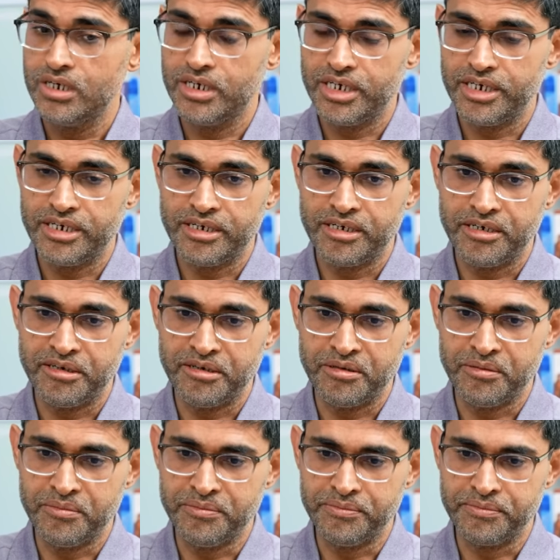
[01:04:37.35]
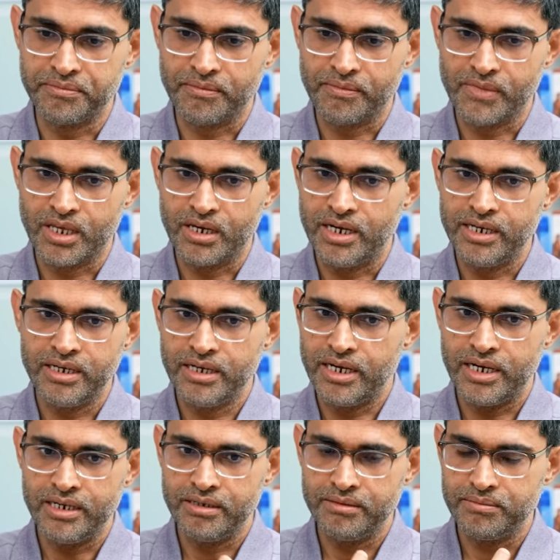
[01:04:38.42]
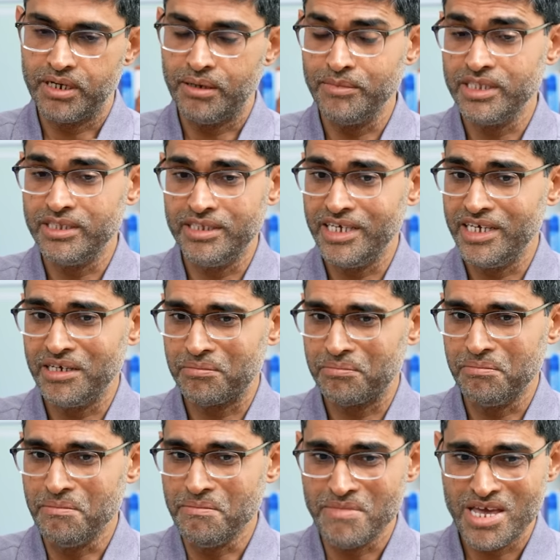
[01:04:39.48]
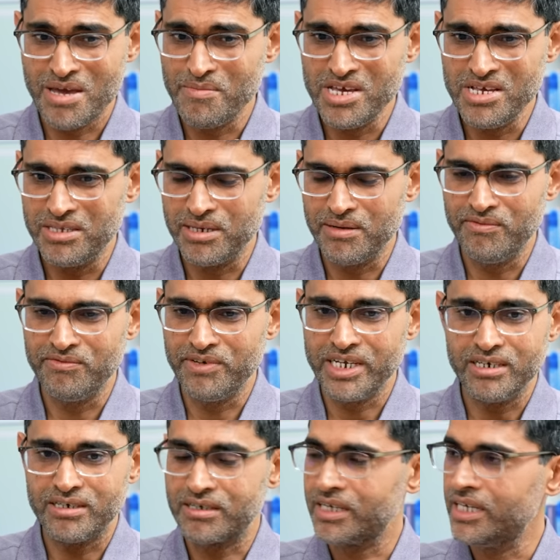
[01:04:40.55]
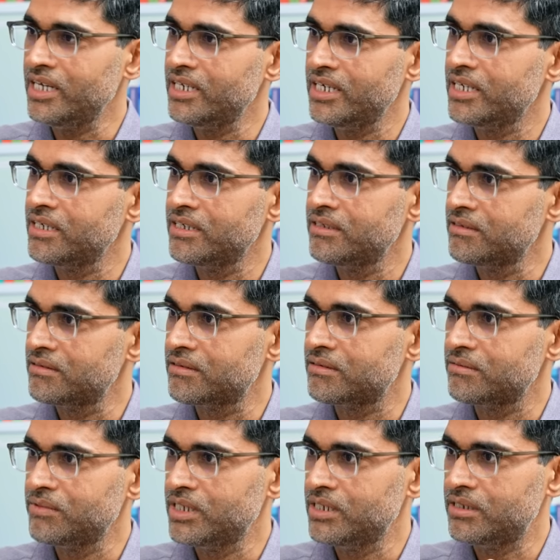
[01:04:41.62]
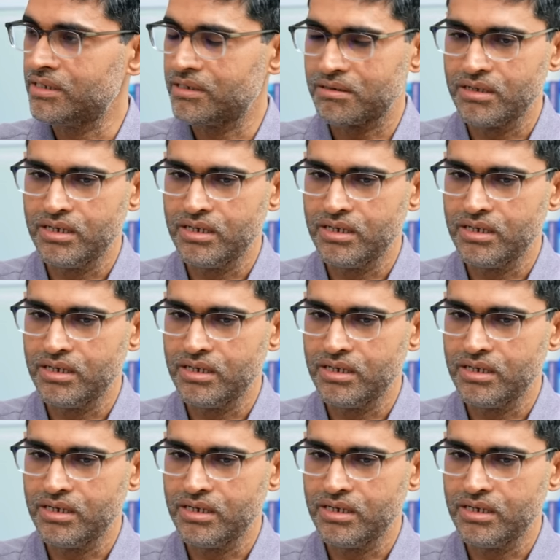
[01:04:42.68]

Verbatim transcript: Um, I I I mean there may be some very arcane areas where yeah